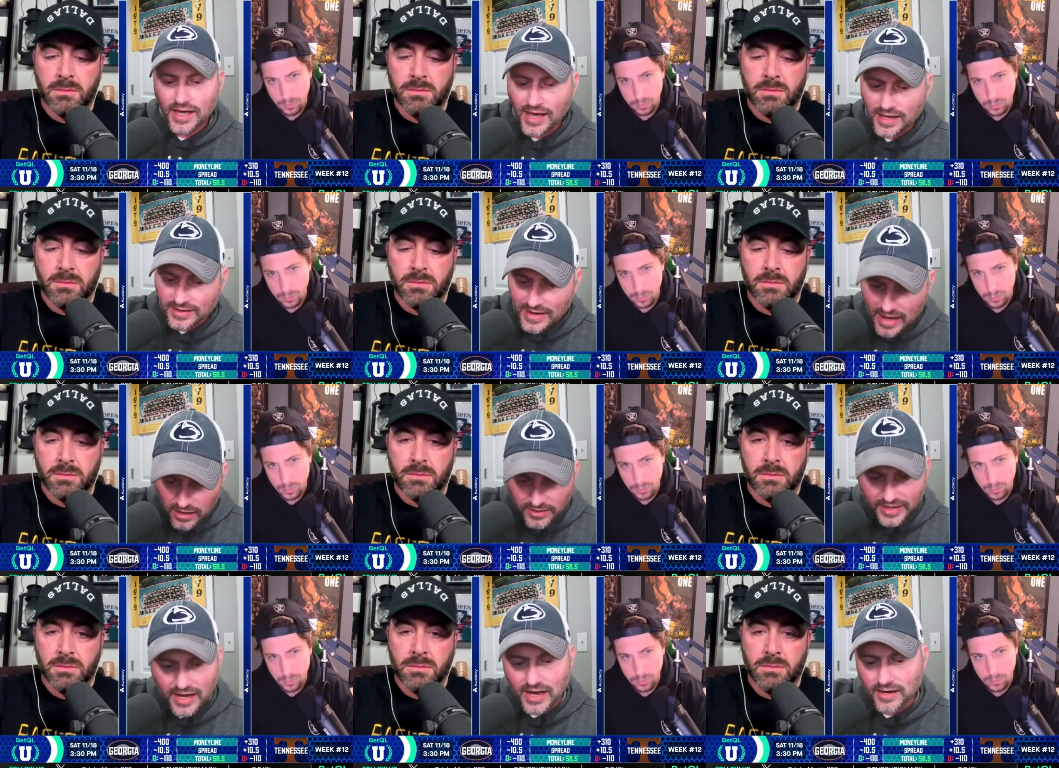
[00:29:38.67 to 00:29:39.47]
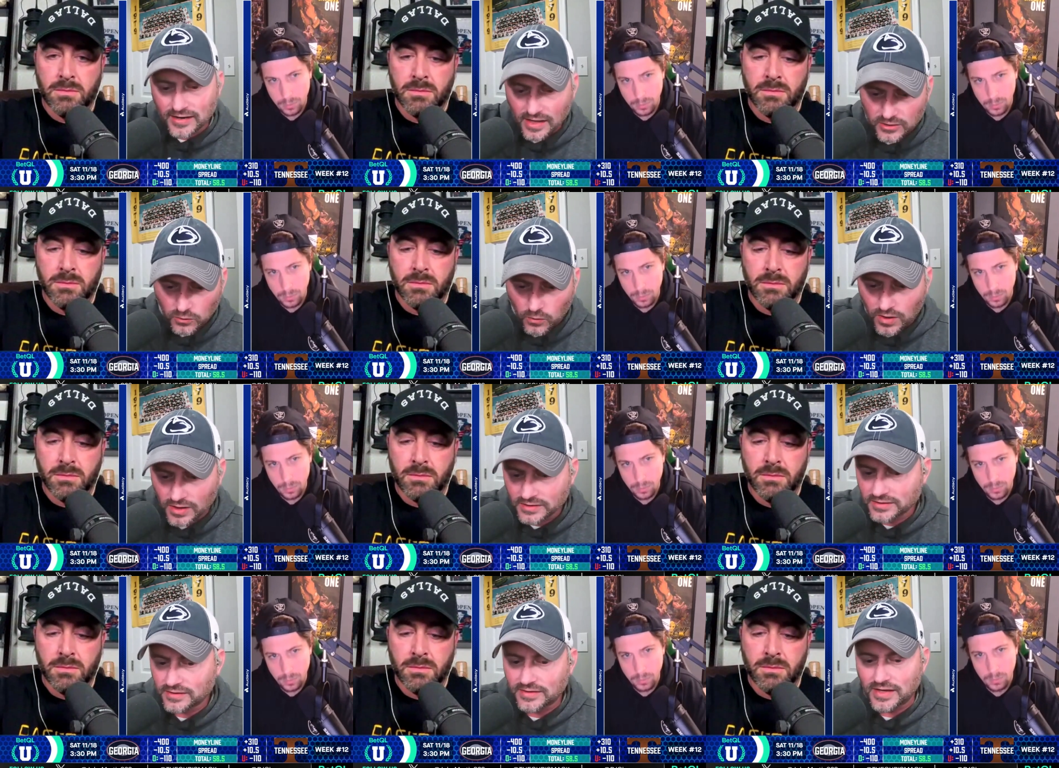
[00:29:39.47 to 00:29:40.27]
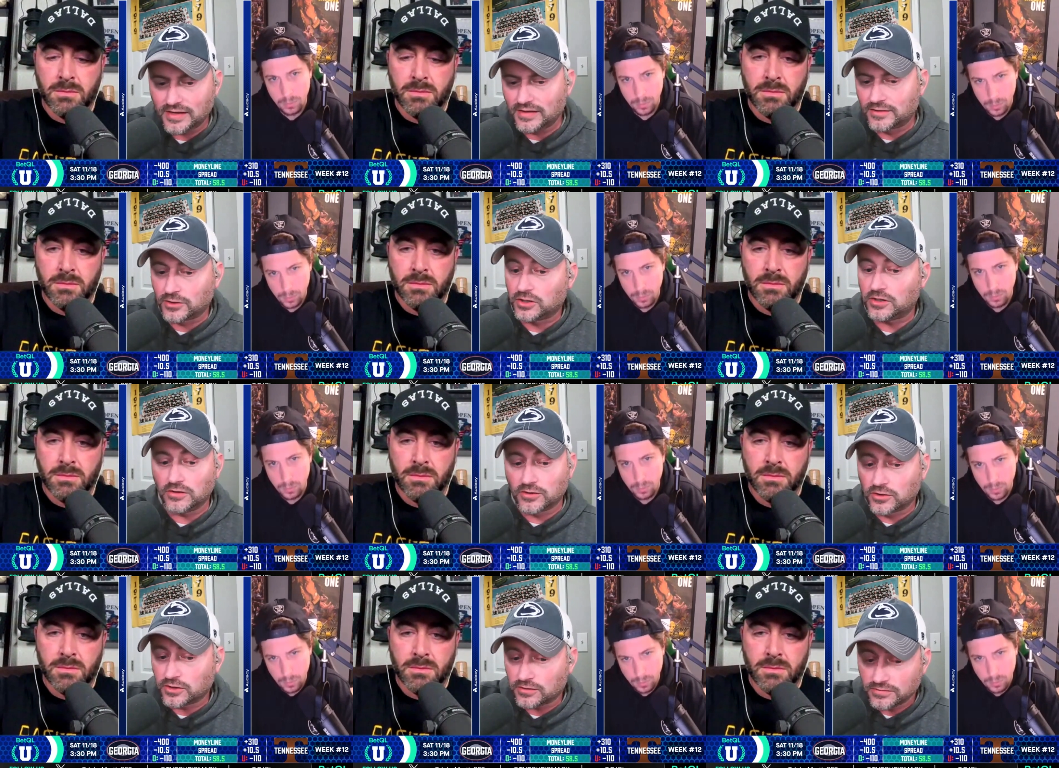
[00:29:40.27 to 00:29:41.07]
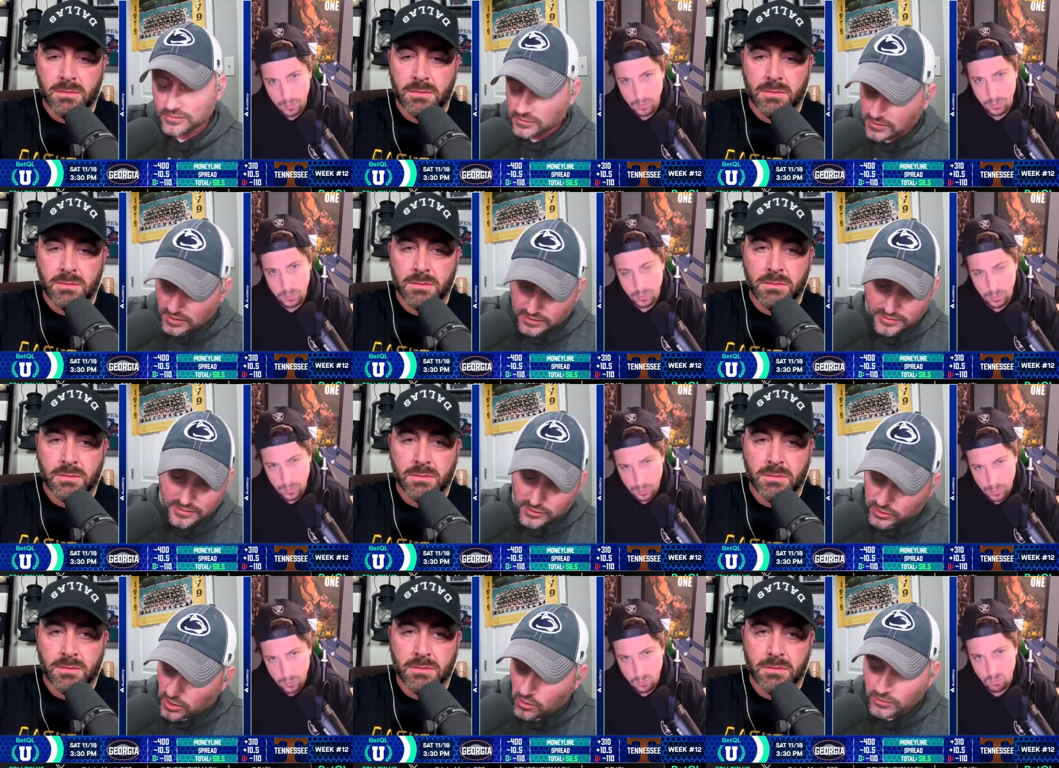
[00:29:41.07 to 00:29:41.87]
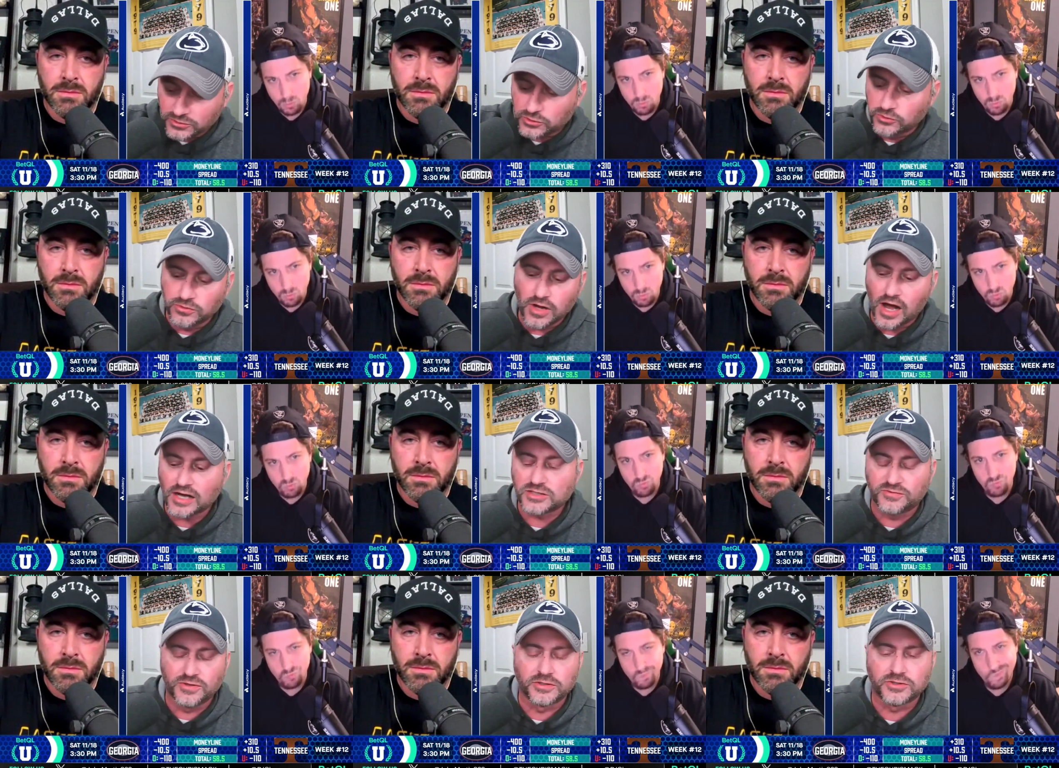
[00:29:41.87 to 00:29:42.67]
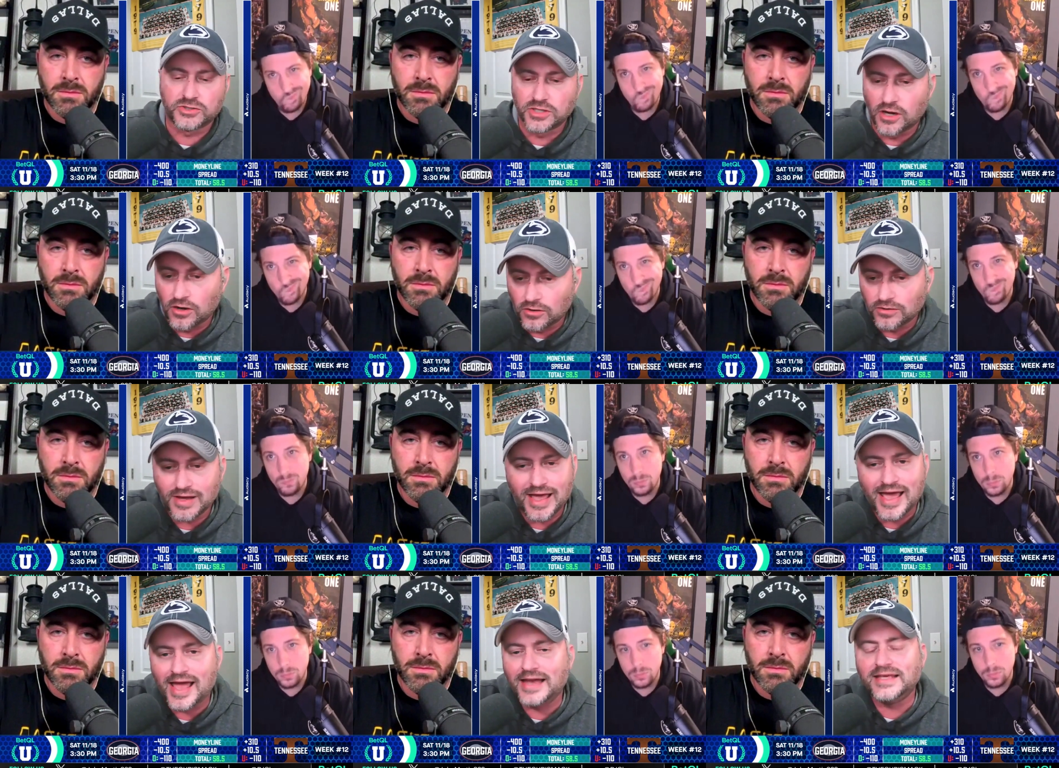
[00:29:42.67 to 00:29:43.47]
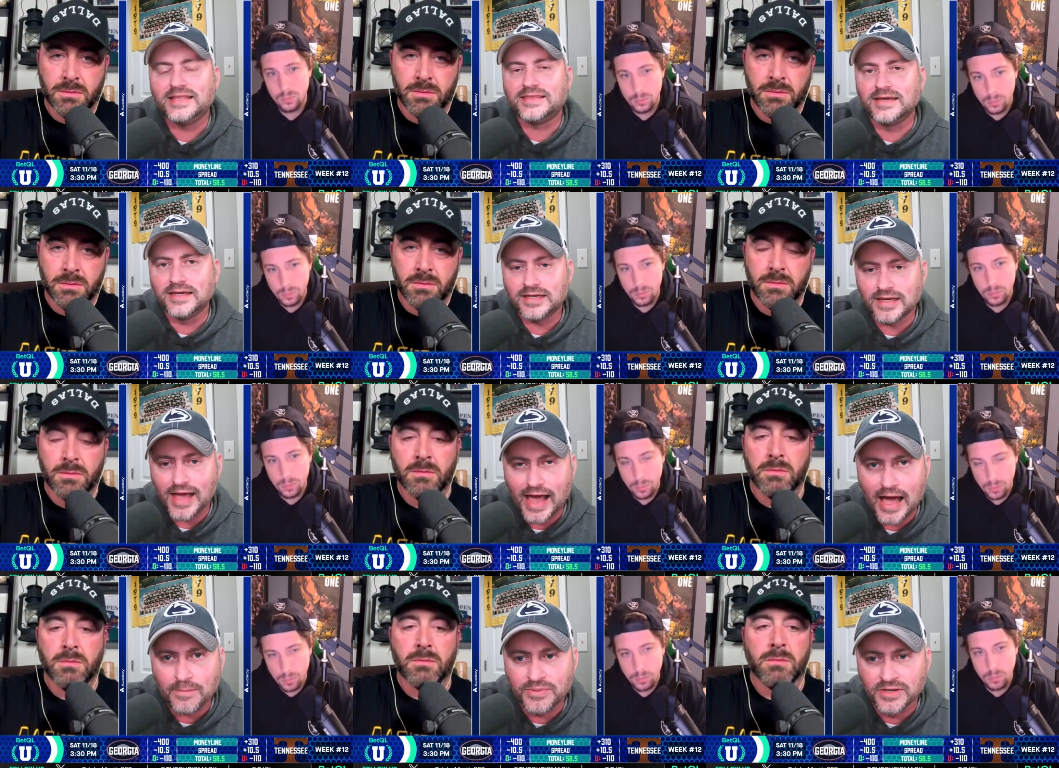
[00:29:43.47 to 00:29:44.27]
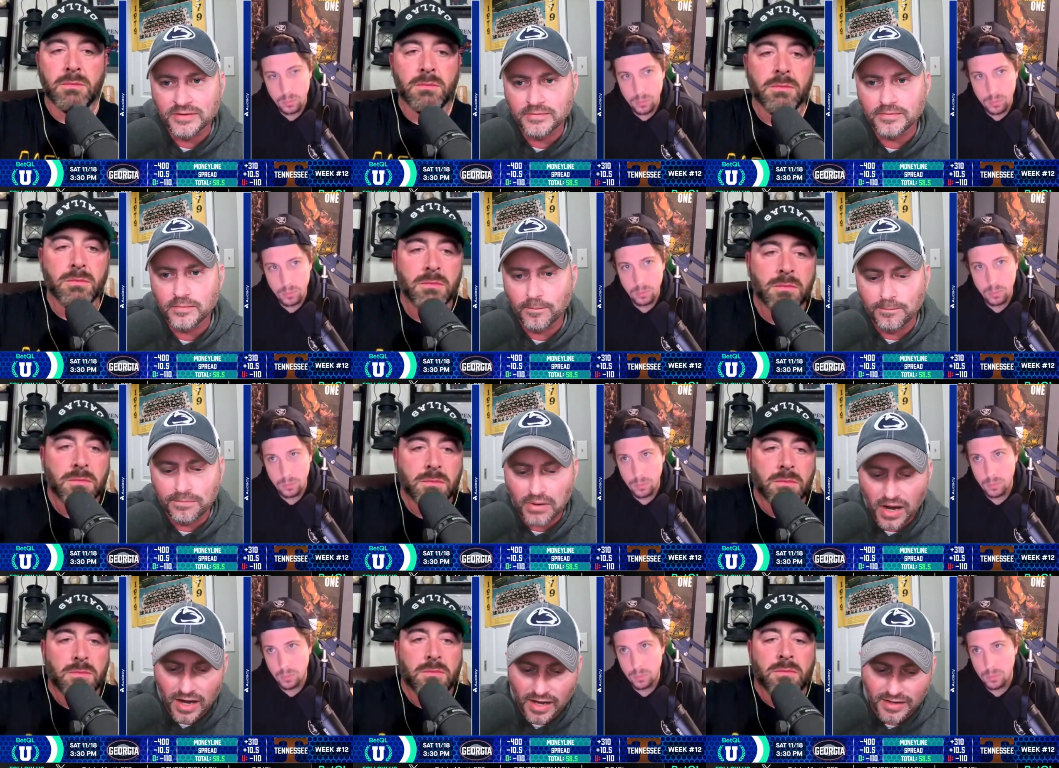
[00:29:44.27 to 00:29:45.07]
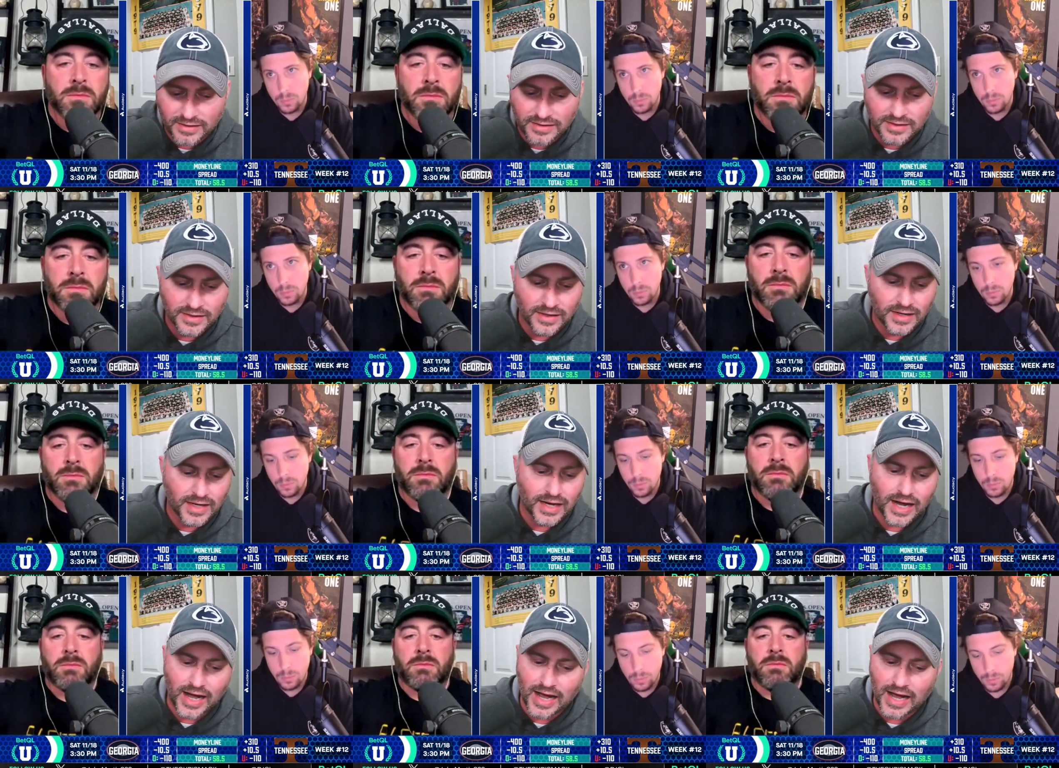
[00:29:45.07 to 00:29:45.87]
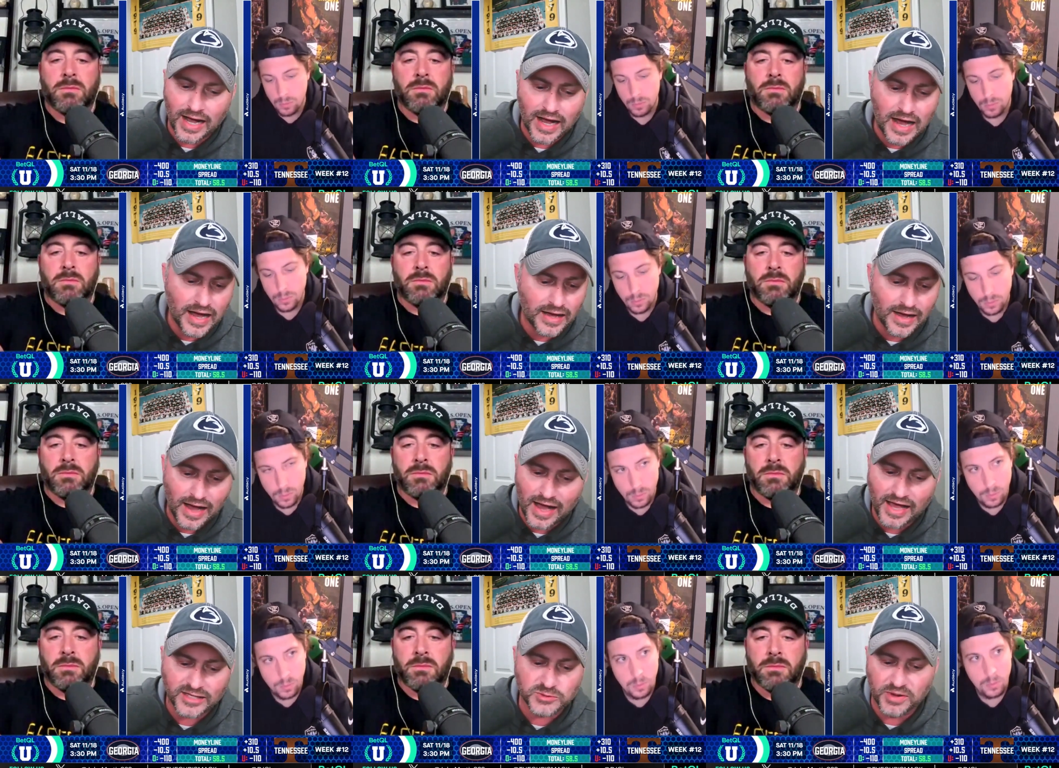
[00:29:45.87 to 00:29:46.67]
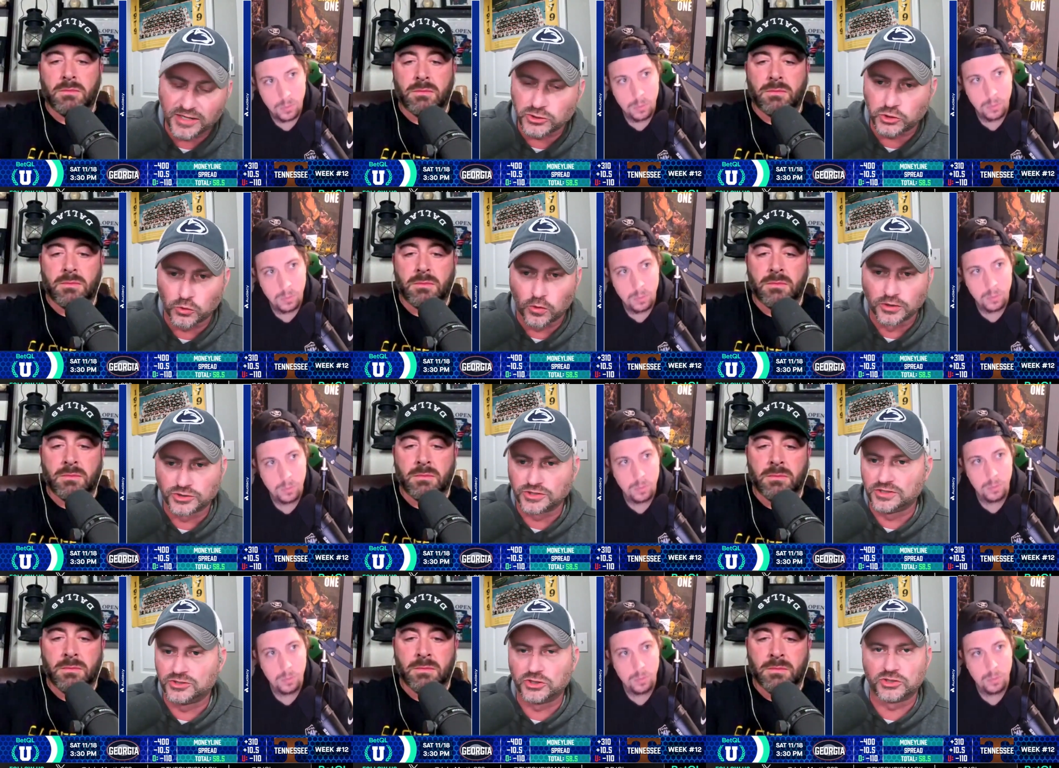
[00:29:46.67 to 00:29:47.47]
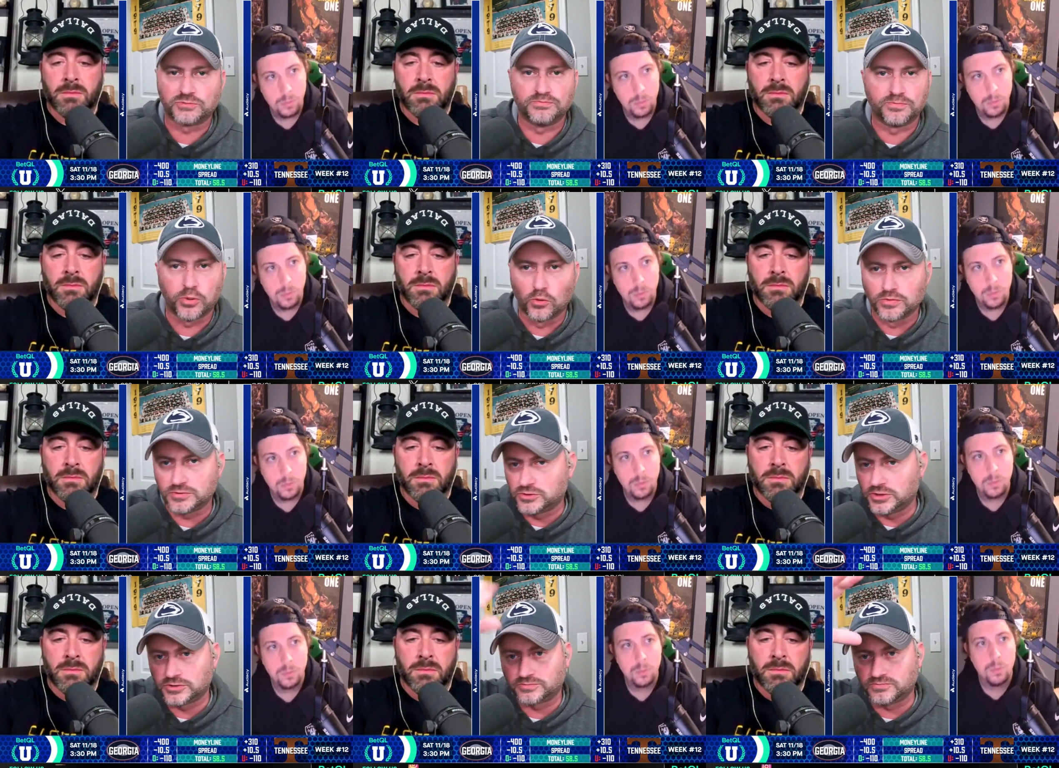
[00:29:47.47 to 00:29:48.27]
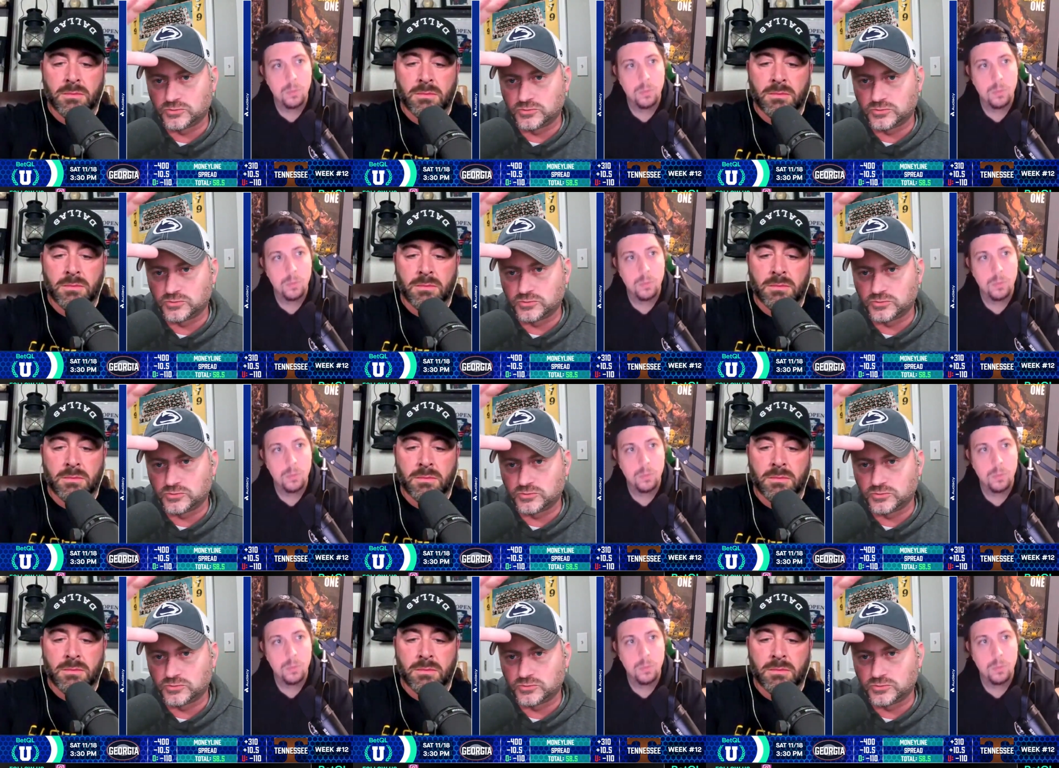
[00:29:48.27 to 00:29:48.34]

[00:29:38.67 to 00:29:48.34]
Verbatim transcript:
Speaker 1: And now they got another one. They, they're they're look, they're going to Knoxville, so anything can happen. But I I expect Georgia to just pull just